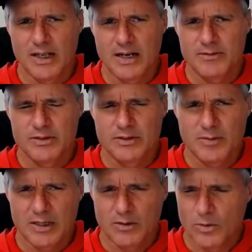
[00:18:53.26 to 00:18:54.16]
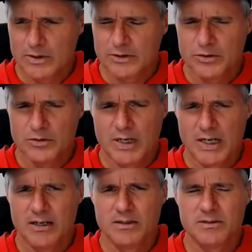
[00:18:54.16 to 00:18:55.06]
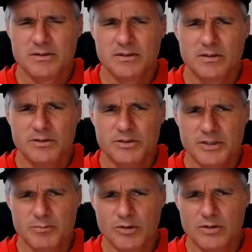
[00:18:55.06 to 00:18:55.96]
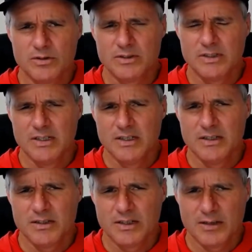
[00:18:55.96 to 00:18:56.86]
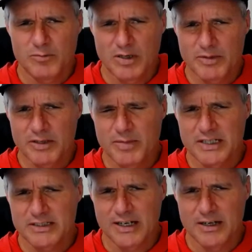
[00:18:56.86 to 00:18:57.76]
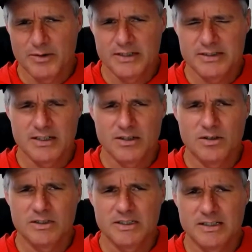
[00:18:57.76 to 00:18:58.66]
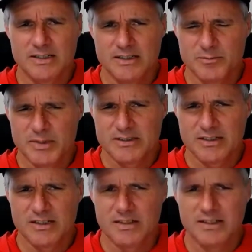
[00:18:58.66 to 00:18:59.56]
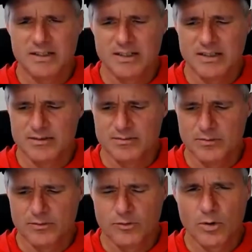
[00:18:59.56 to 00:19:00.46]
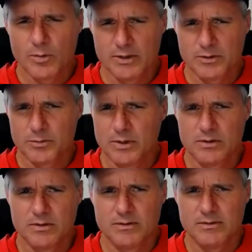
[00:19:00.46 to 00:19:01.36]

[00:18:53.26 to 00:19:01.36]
After about 1 or 2 miles on Jeep Road, Pumpkin Patch Highway, as I called it, is basically a 4-wheeler road.